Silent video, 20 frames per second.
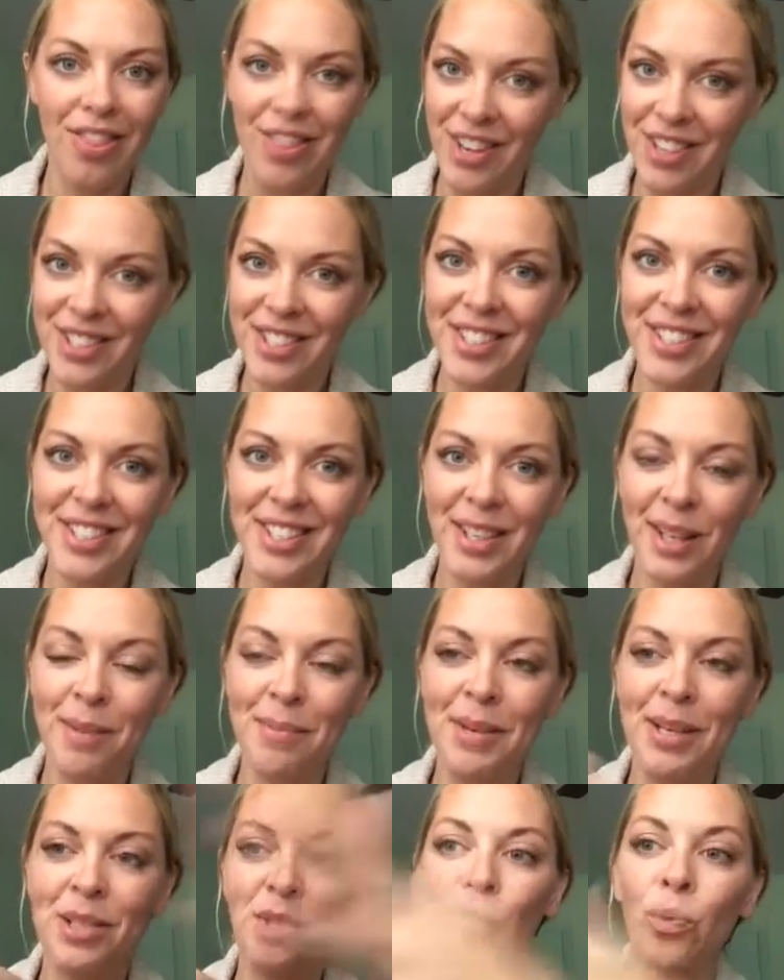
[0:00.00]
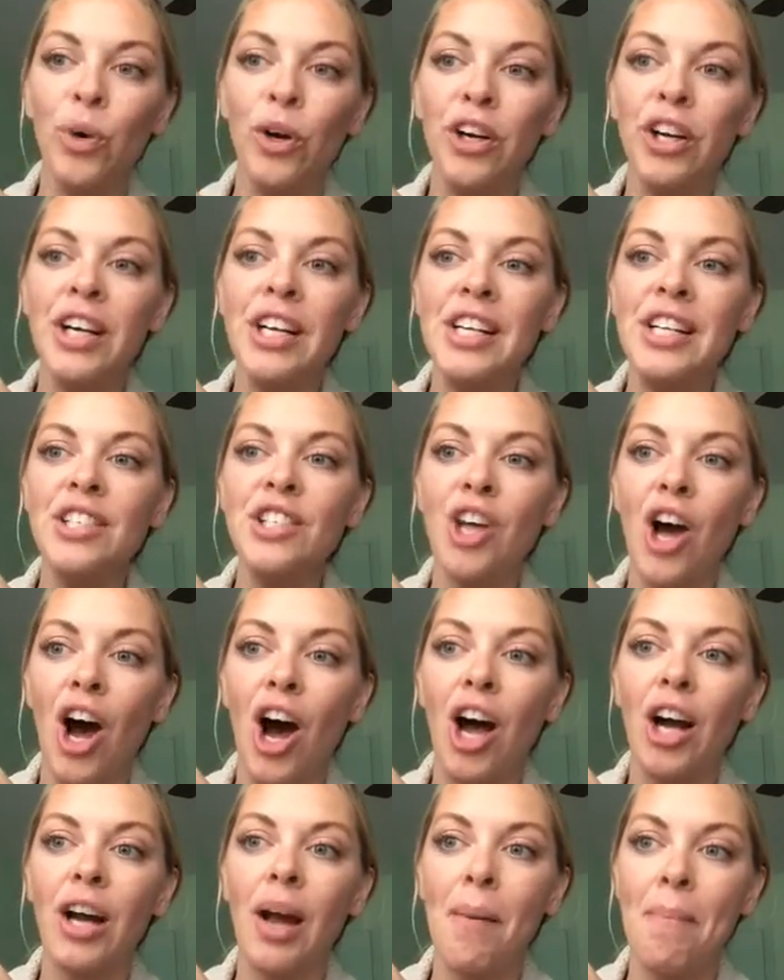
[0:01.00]
there's the syllabus. We're going to
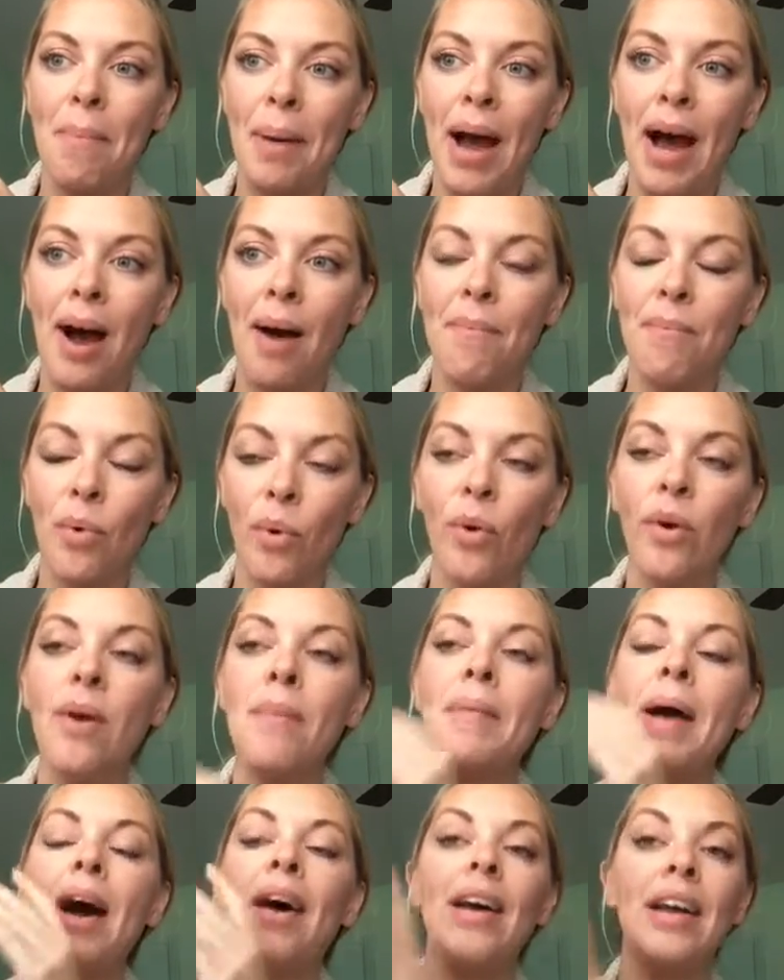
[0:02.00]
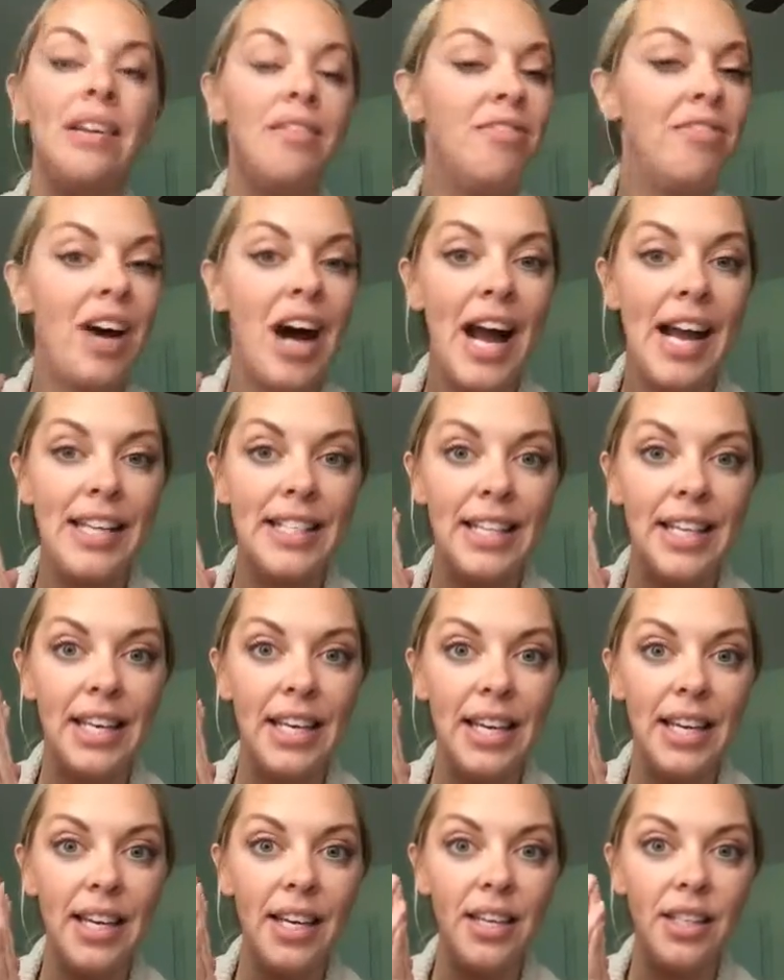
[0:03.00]
talk more about
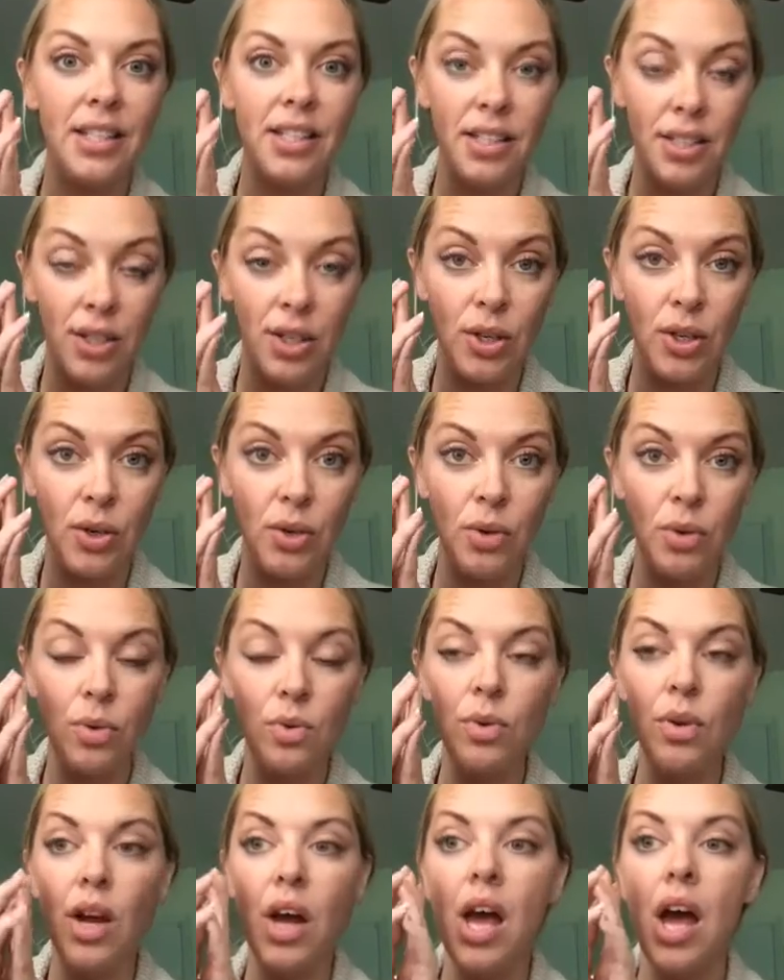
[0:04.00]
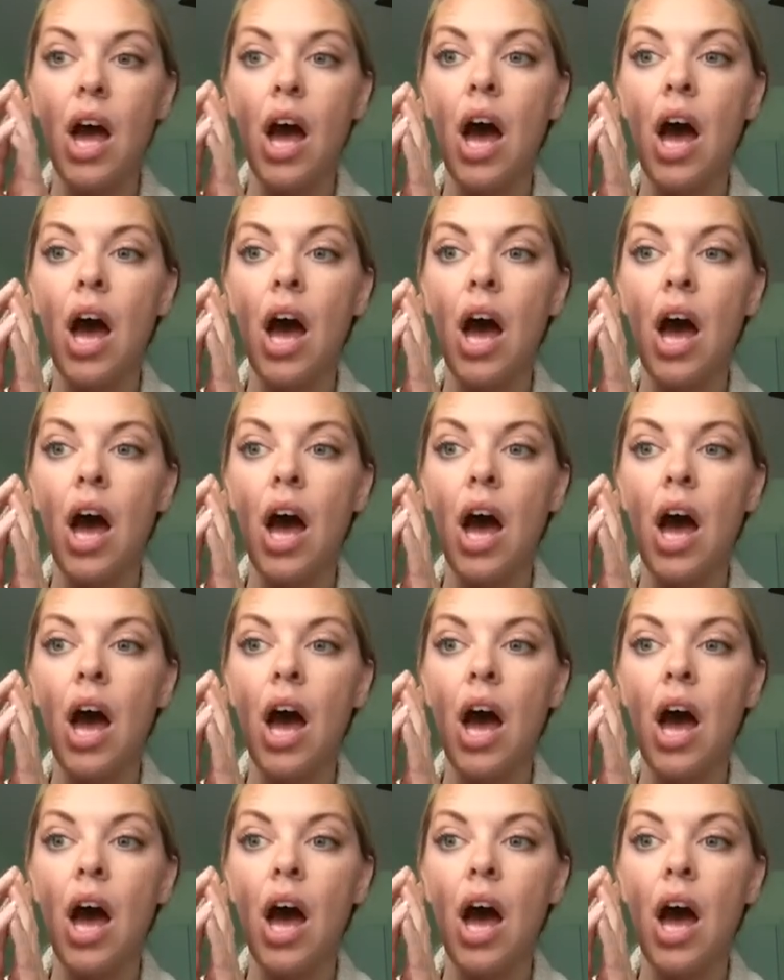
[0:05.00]
advising soon.